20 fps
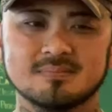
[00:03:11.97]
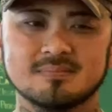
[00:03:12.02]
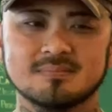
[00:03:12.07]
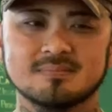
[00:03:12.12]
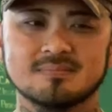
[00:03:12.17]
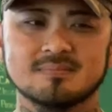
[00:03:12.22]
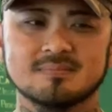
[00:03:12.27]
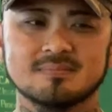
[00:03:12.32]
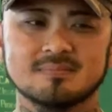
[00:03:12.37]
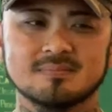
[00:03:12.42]

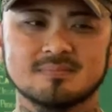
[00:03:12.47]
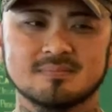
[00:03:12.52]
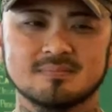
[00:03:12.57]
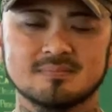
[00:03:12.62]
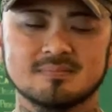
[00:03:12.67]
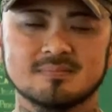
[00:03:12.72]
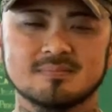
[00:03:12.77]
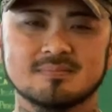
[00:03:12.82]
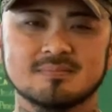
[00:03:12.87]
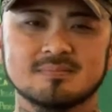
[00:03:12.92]

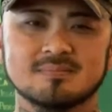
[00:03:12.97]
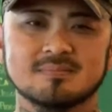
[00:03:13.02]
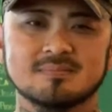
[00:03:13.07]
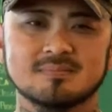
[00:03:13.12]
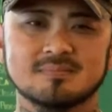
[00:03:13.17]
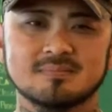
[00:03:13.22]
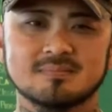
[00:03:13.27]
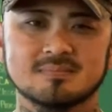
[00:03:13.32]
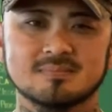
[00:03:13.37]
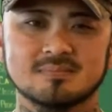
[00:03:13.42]

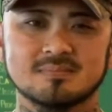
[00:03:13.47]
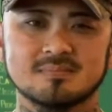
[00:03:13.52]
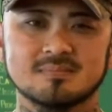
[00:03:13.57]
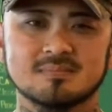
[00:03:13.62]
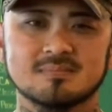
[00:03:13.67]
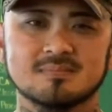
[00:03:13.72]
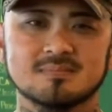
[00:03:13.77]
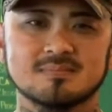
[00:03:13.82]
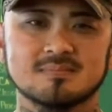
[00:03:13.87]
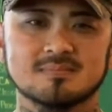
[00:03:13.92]

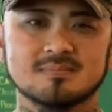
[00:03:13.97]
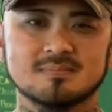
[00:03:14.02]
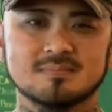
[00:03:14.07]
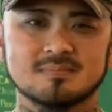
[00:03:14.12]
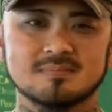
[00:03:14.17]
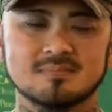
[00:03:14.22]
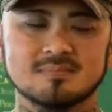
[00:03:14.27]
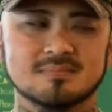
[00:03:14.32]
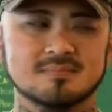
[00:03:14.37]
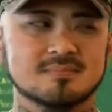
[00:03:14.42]

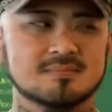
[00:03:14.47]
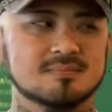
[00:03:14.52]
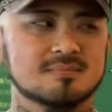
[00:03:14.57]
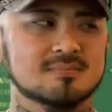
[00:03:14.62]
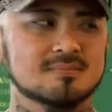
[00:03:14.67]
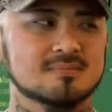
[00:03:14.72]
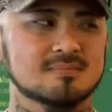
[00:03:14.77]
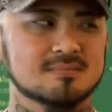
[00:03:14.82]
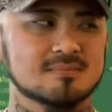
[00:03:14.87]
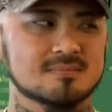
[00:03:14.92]

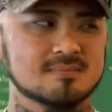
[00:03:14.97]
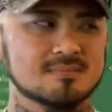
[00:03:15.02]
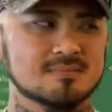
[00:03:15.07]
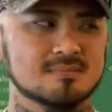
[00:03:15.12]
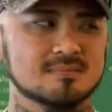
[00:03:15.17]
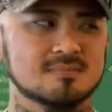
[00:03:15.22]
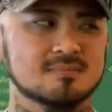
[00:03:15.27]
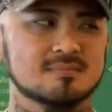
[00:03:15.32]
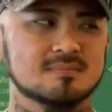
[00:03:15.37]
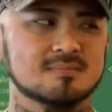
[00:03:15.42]

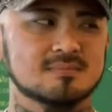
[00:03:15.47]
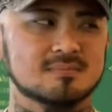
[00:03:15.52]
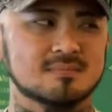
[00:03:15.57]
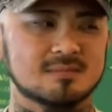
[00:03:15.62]
(silent)